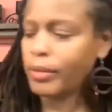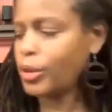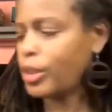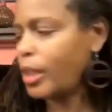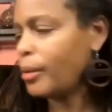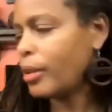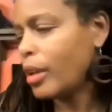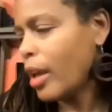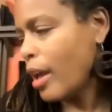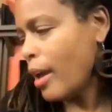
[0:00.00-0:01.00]
So she
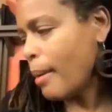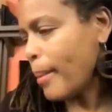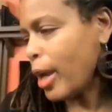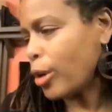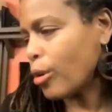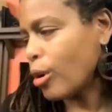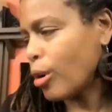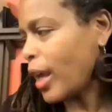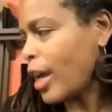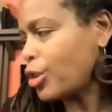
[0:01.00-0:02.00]
made her
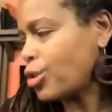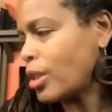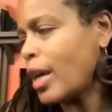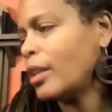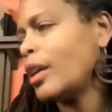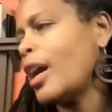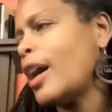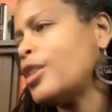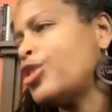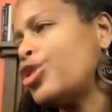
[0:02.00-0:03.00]
own astronaut
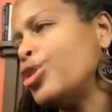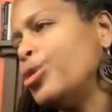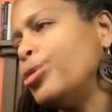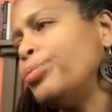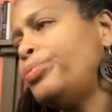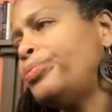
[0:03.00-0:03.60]
costume.